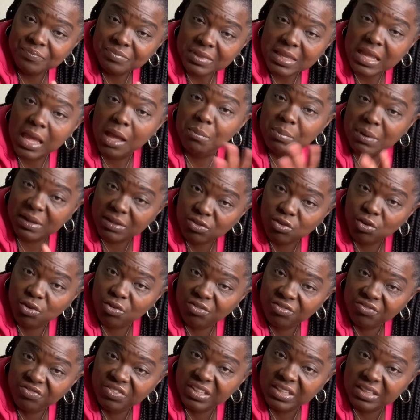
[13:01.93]
I'm about to turn
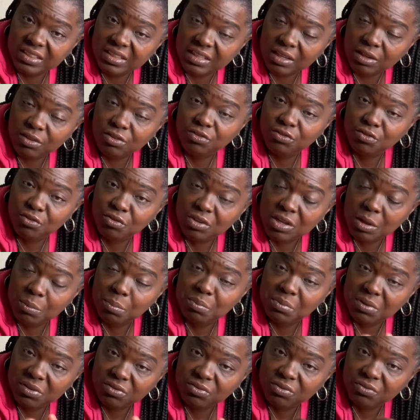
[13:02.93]
50. I was a couple
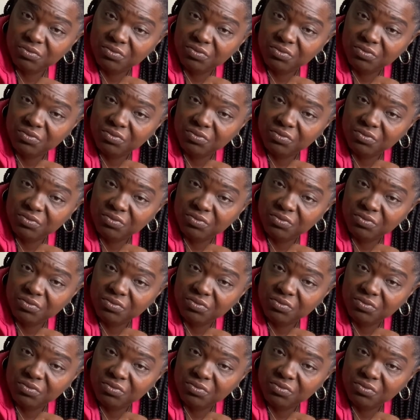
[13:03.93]
months from